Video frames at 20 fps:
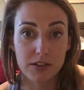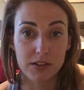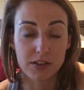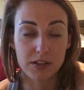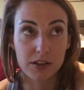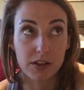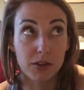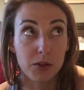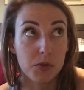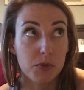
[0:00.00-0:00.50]

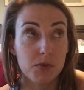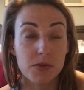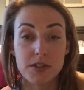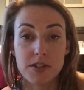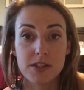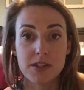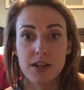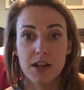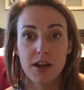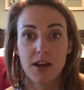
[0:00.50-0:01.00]

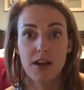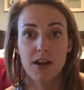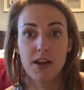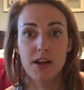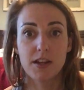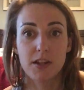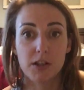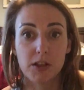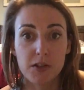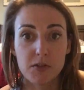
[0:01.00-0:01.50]
lose
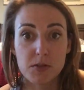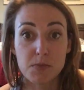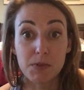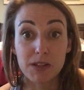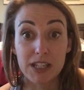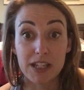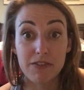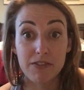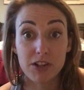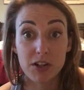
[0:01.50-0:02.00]

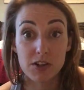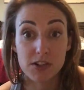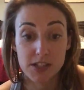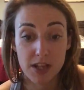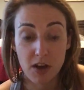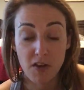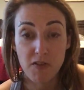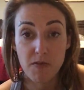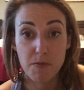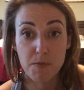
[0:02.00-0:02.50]
belief in
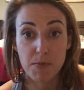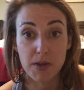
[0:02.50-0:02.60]
yourself,